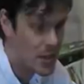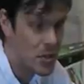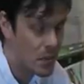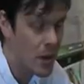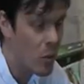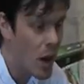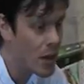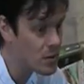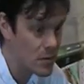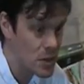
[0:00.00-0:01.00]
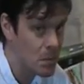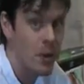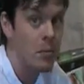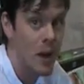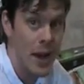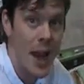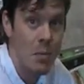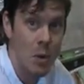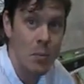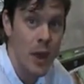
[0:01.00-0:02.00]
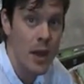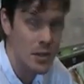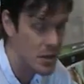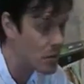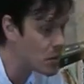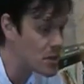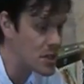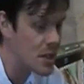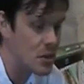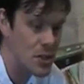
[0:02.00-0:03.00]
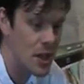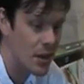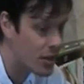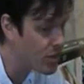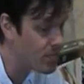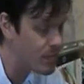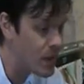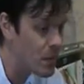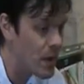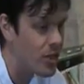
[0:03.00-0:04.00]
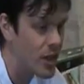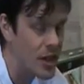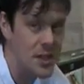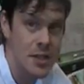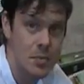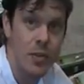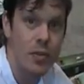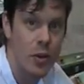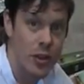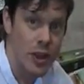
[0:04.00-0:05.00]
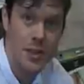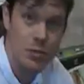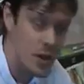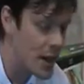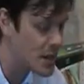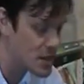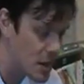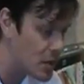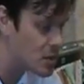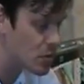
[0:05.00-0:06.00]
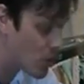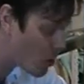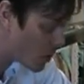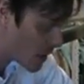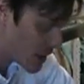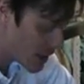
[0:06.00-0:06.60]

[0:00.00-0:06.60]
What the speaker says: it took me a while to build my name up then. So it wasn't until I was like in my 30s before things really started to roll.